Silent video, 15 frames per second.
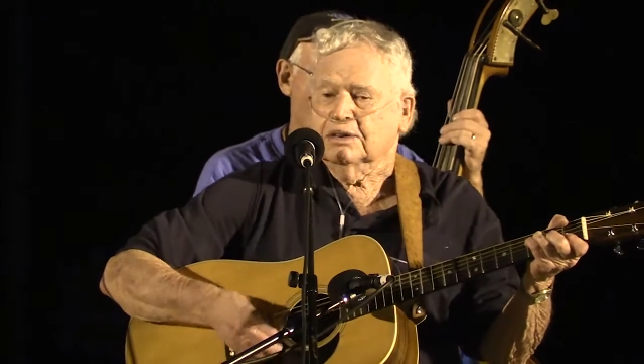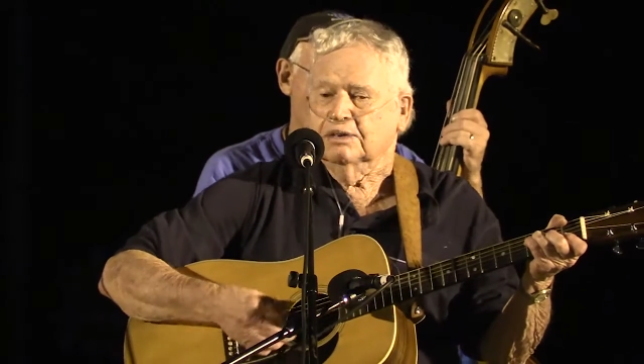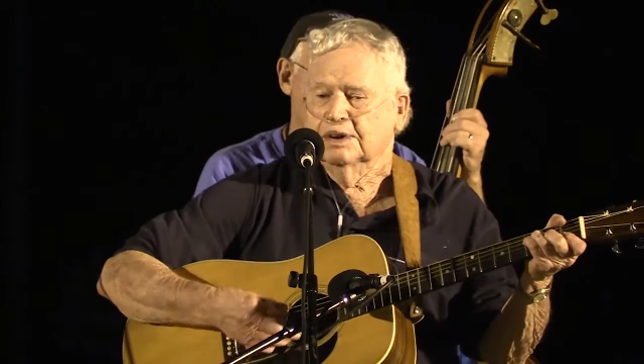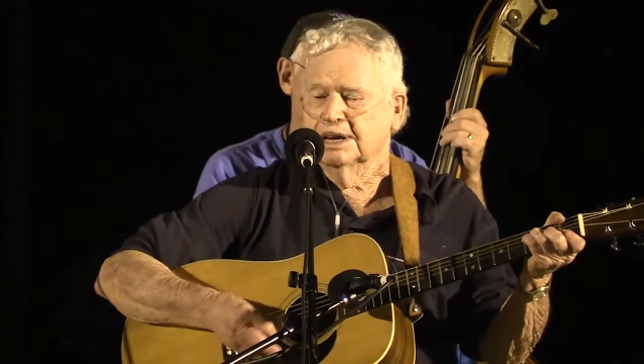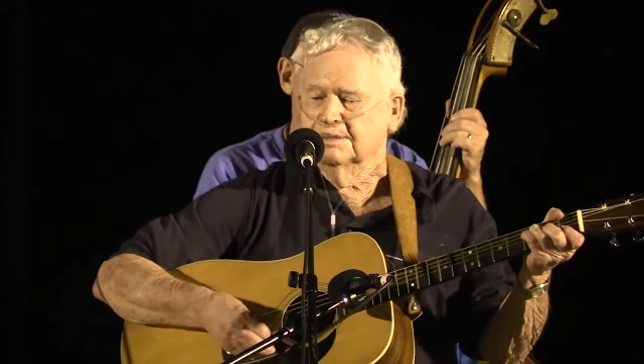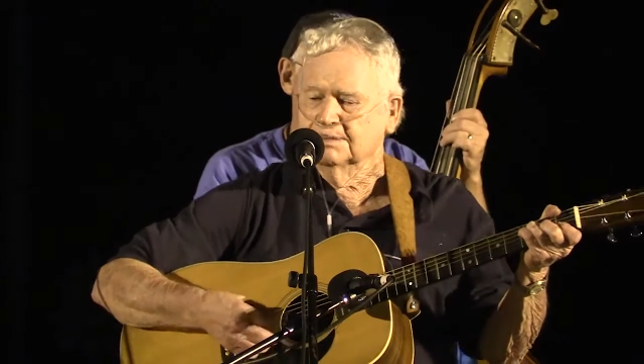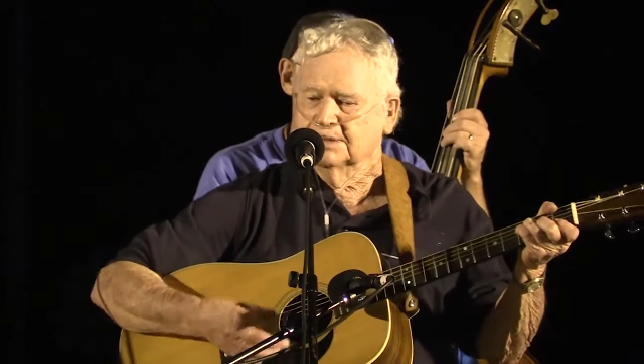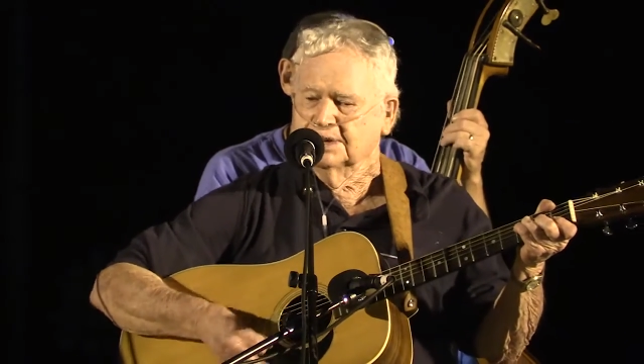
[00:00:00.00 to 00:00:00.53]

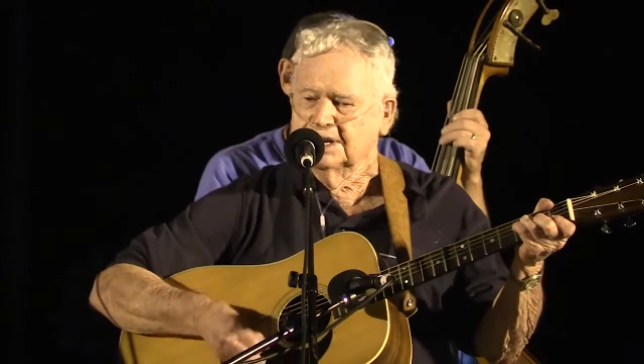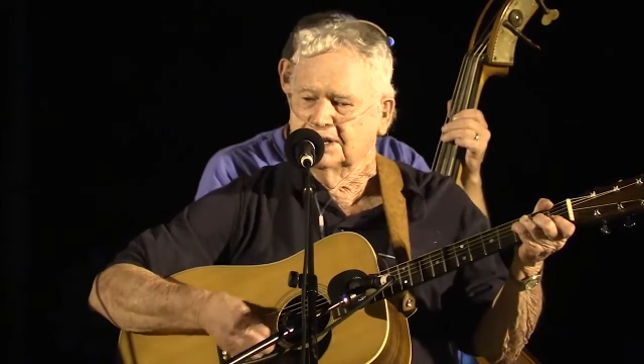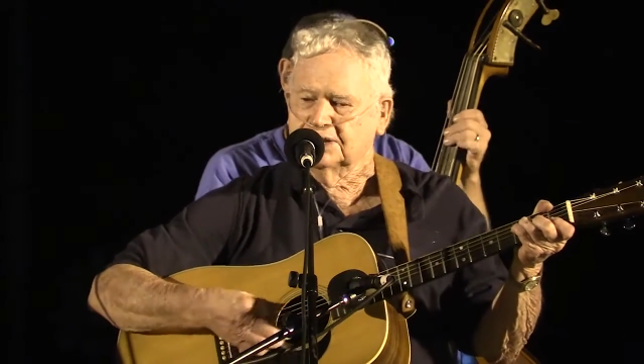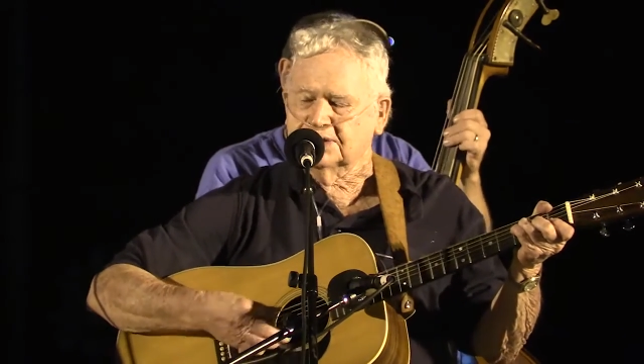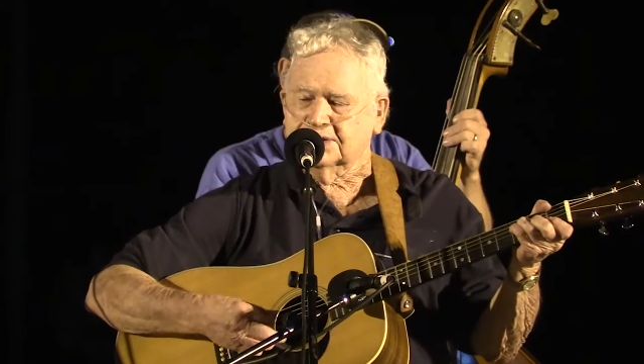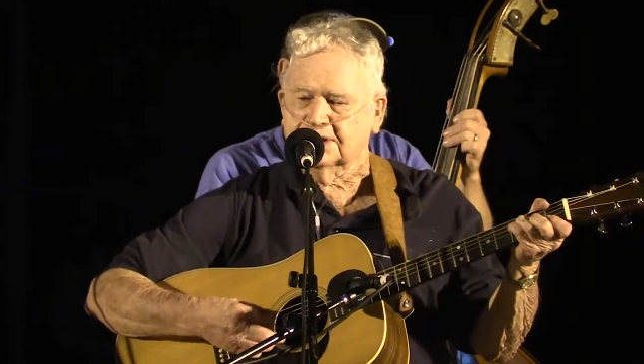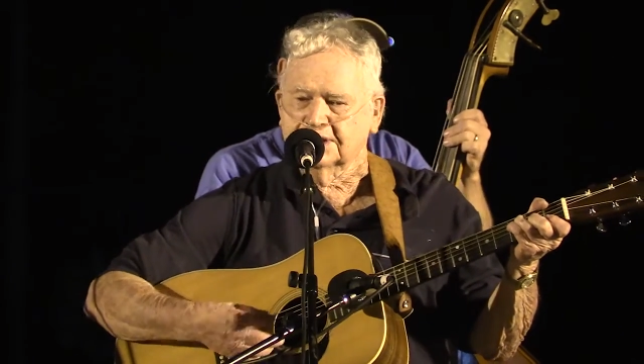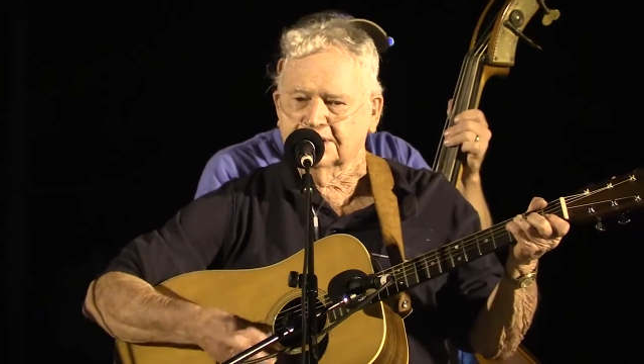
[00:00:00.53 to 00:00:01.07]

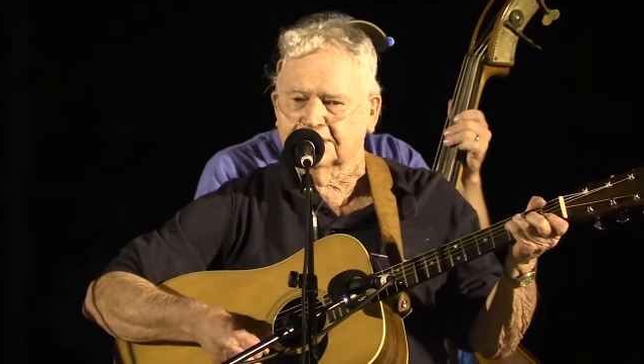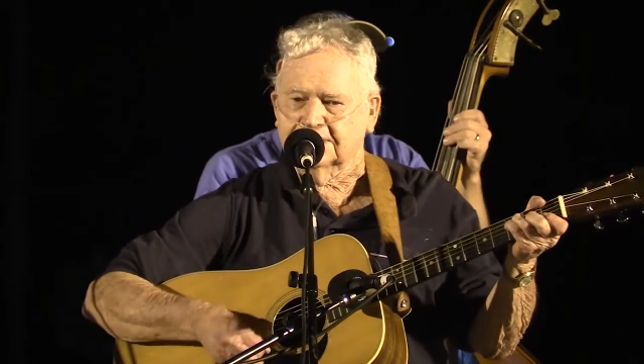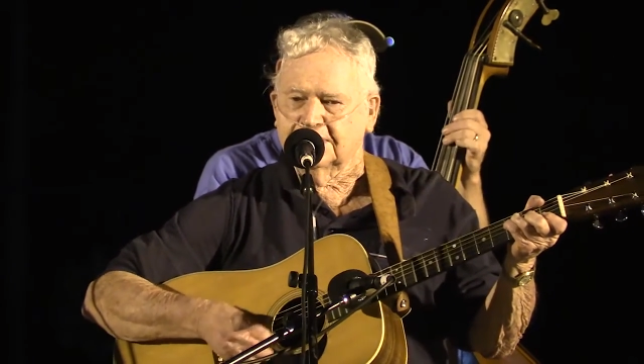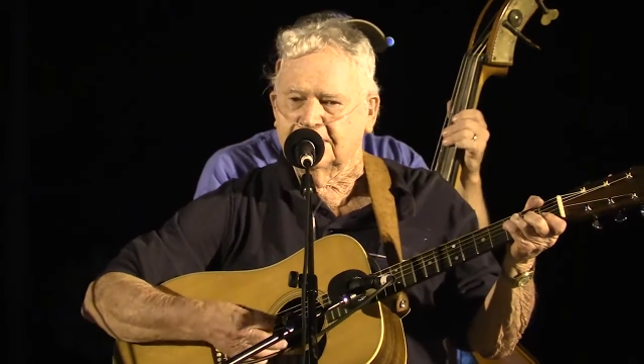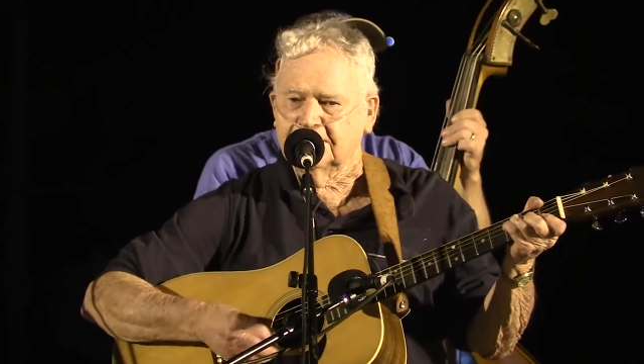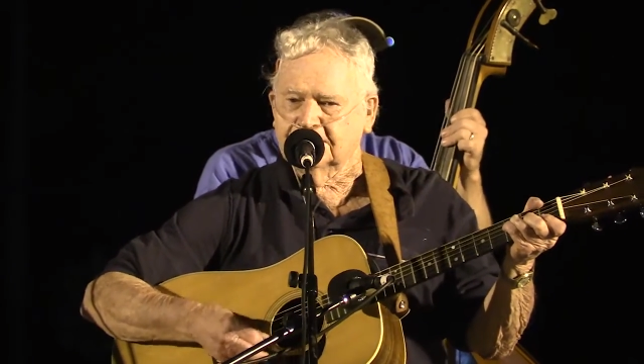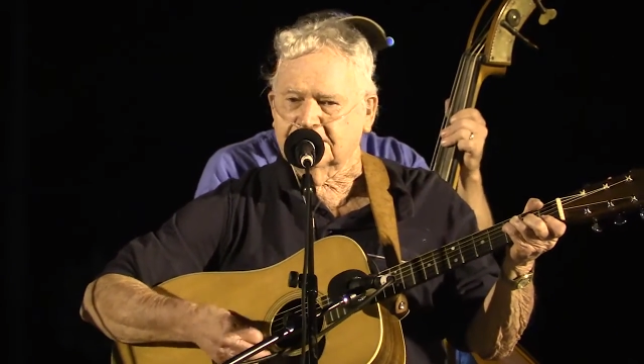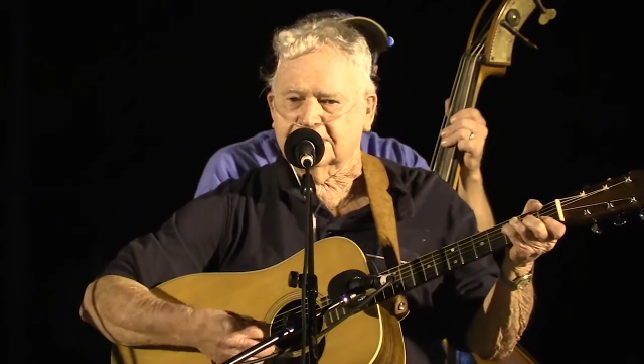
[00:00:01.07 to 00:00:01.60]
reminiscing
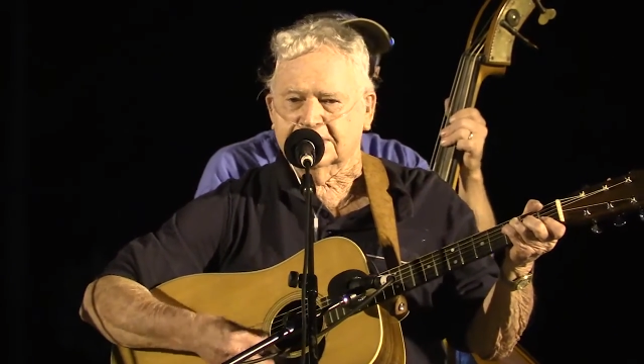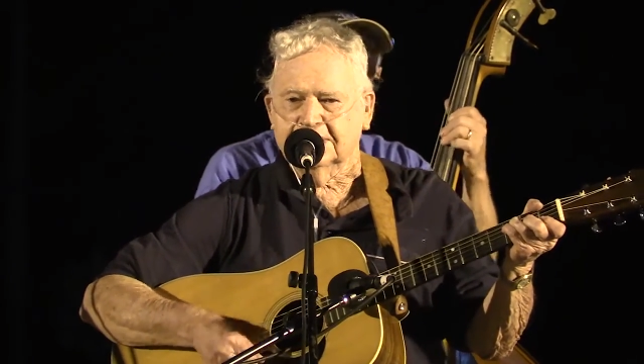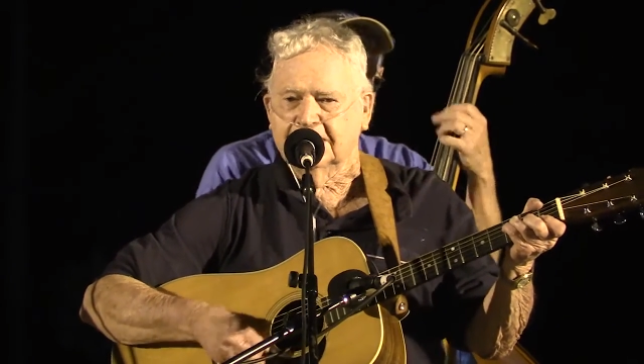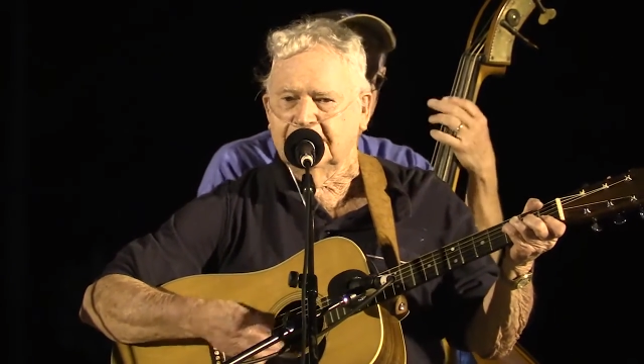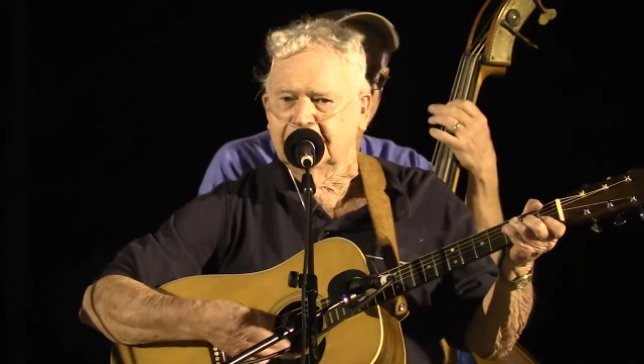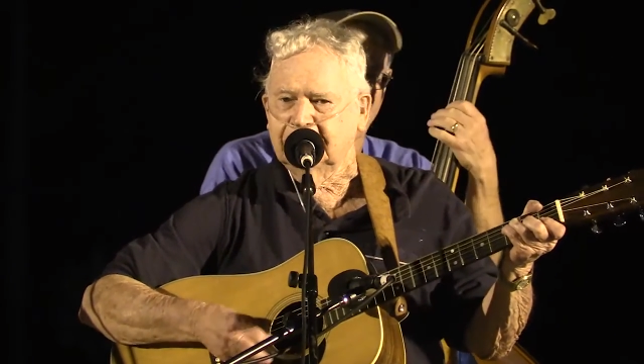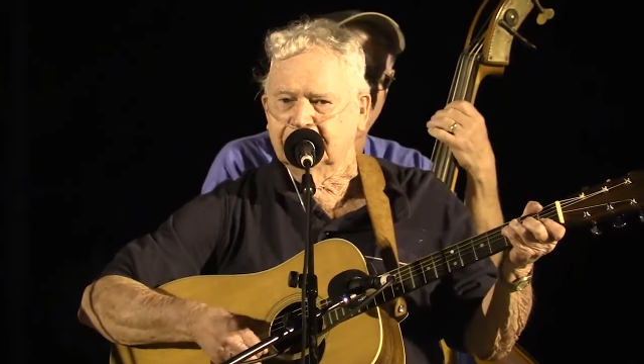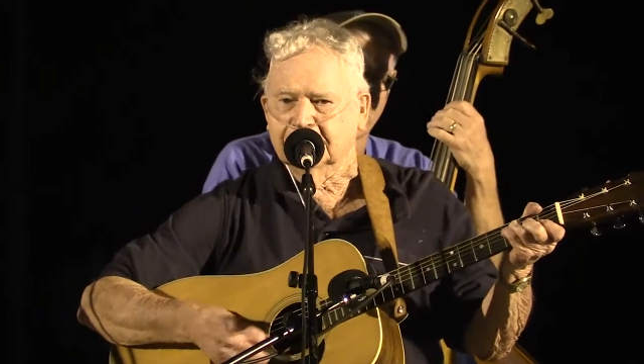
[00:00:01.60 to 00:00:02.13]
thoughts that
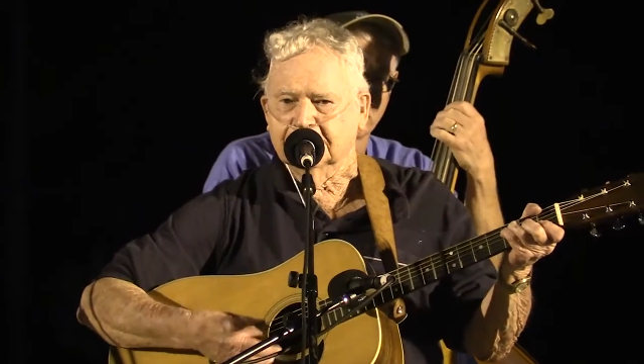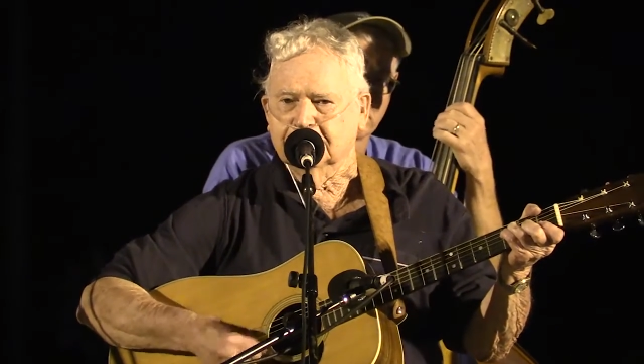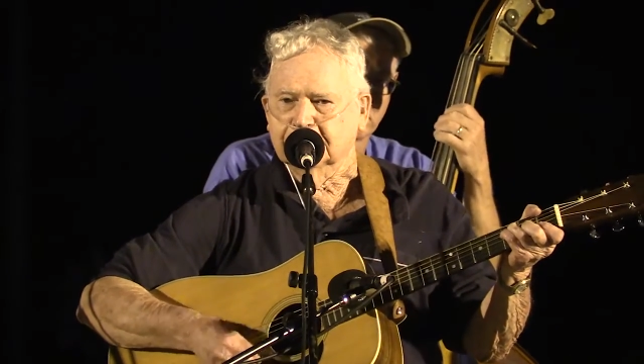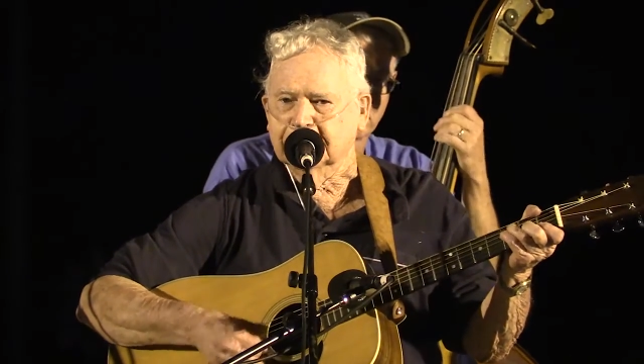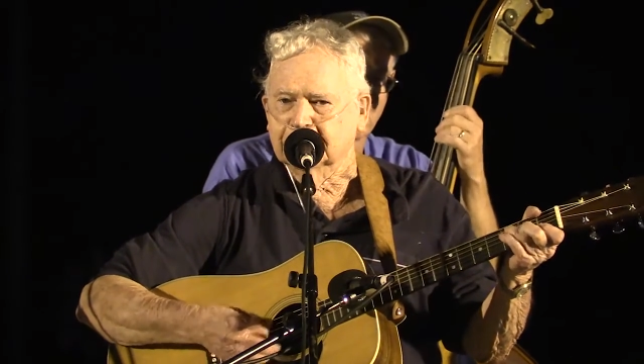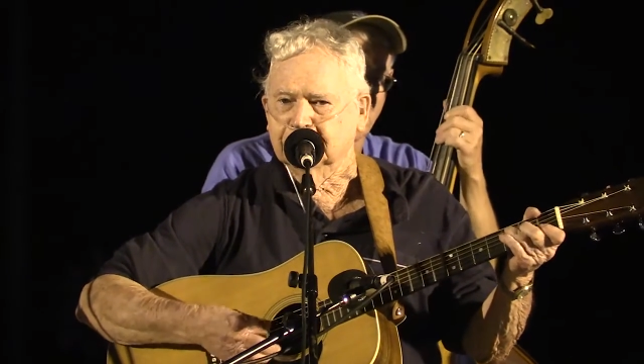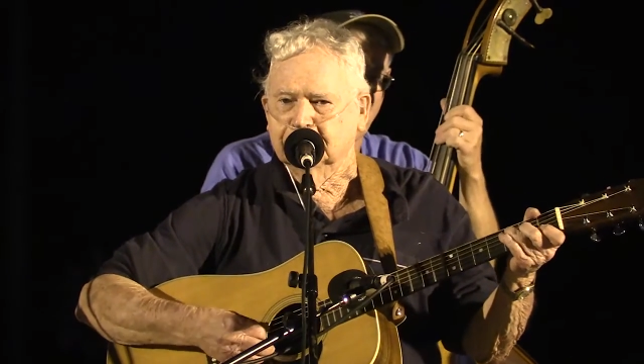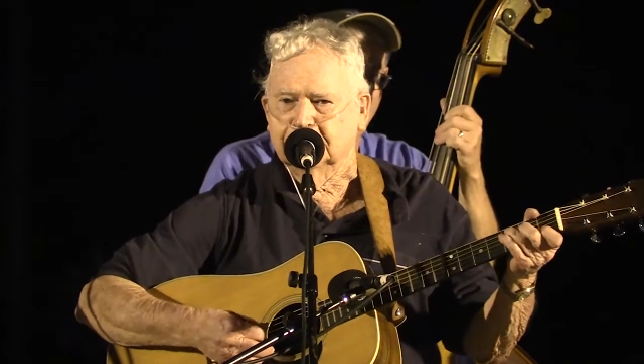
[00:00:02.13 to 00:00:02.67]
I
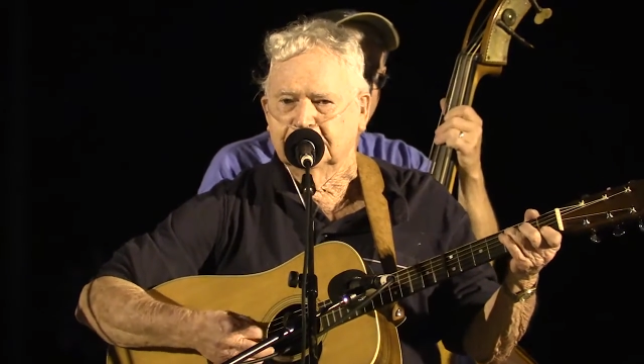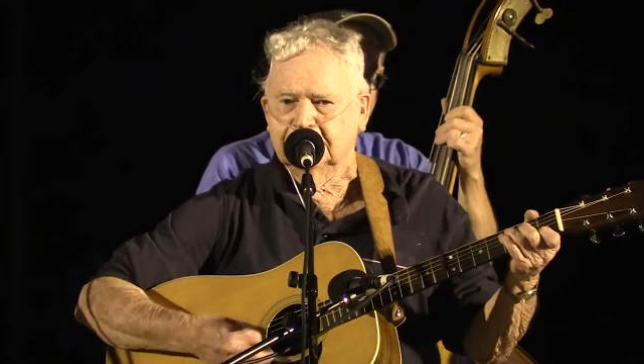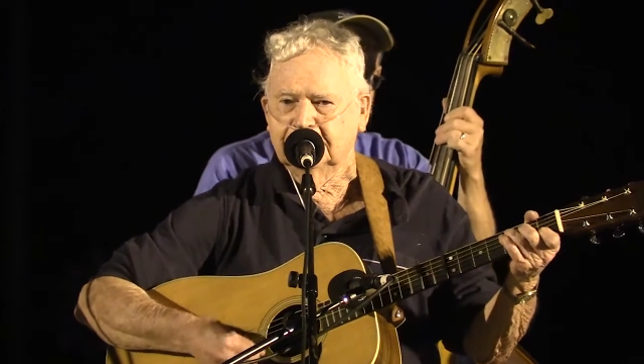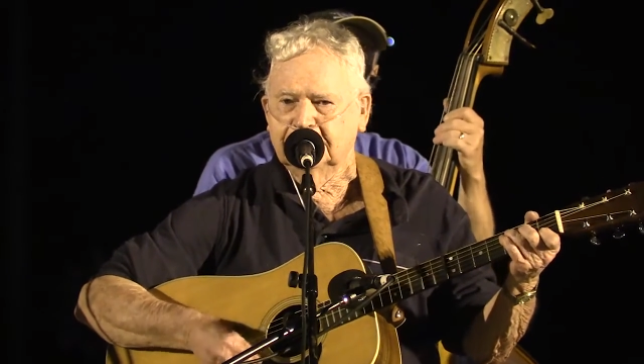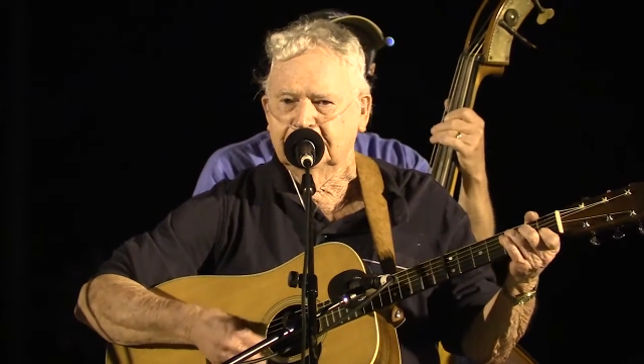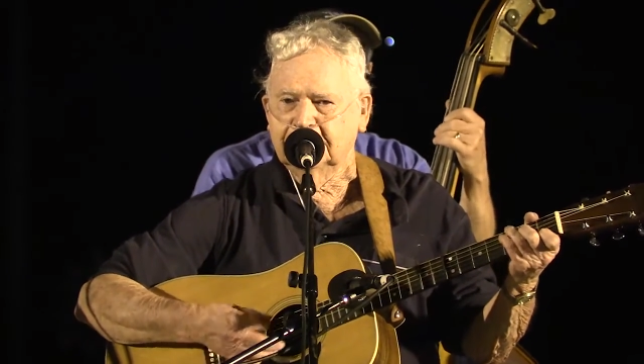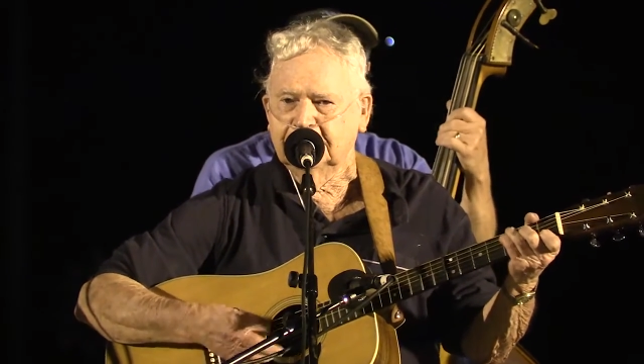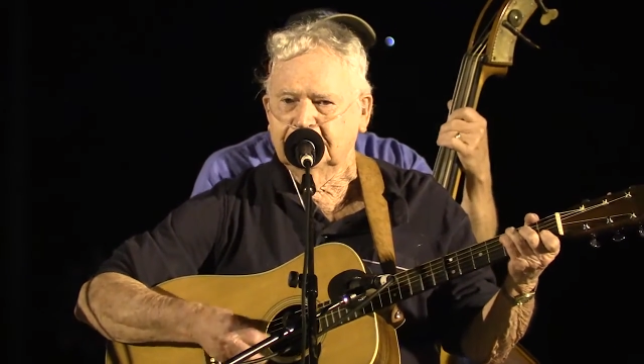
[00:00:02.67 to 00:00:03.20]
remember,